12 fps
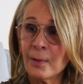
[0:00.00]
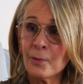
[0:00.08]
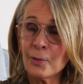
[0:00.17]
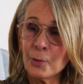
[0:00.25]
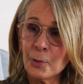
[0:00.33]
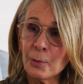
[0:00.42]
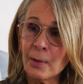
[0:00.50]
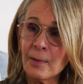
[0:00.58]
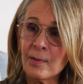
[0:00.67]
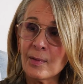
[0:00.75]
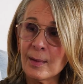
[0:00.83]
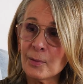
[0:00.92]
So you are
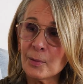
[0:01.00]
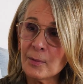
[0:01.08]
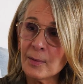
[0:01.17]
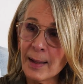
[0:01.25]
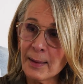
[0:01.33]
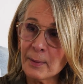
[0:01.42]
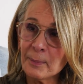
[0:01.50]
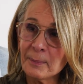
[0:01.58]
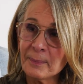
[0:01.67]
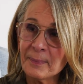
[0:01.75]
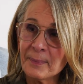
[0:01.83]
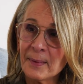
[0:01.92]
the center of the atom.
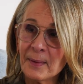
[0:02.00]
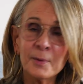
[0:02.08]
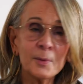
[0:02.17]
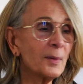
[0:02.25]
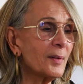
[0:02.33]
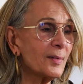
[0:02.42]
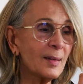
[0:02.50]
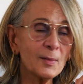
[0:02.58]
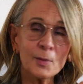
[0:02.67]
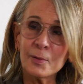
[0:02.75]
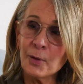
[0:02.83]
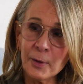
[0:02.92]
You are the
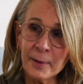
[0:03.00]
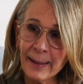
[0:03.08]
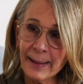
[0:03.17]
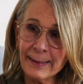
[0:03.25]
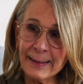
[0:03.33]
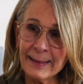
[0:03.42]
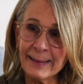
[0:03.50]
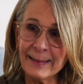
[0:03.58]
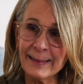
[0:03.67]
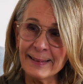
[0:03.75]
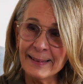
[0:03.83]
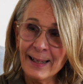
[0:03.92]
center of the hurricane,
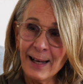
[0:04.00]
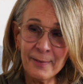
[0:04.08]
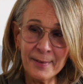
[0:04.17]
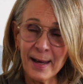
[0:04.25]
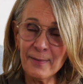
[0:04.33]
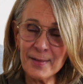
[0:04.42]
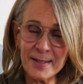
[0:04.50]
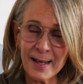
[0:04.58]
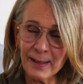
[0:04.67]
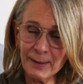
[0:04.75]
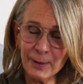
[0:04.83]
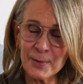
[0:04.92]
the
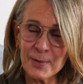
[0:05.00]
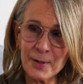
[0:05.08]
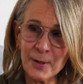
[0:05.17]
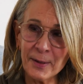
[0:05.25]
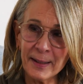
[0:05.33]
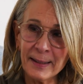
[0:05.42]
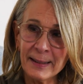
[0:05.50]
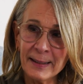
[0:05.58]
cyclone, sorry.